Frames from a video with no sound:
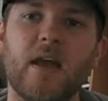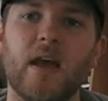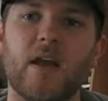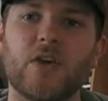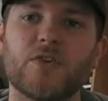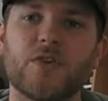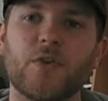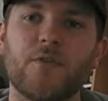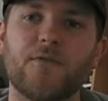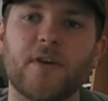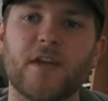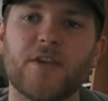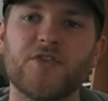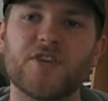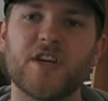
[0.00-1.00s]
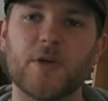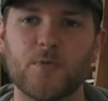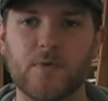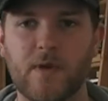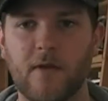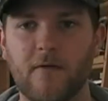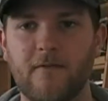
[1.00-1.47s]
And also don't forget to share it
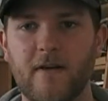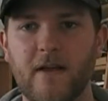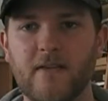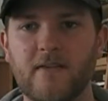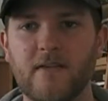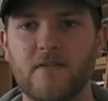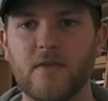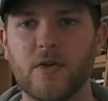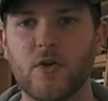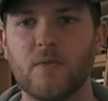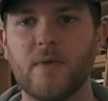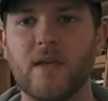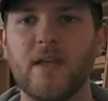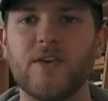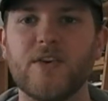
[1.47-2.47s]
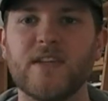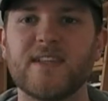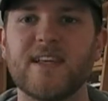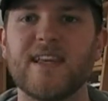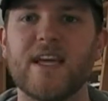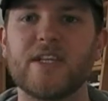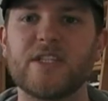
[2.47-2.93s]
with your friends if it could be
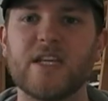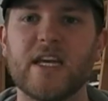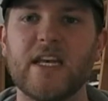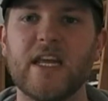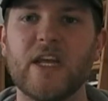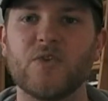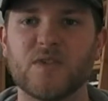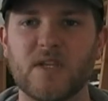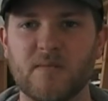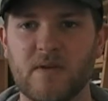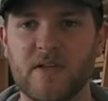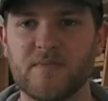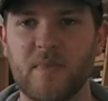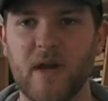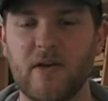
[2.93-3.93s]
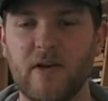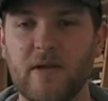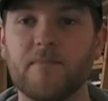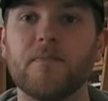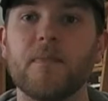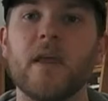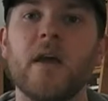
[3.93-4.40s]
interesting, entertaining, or simply inspiring.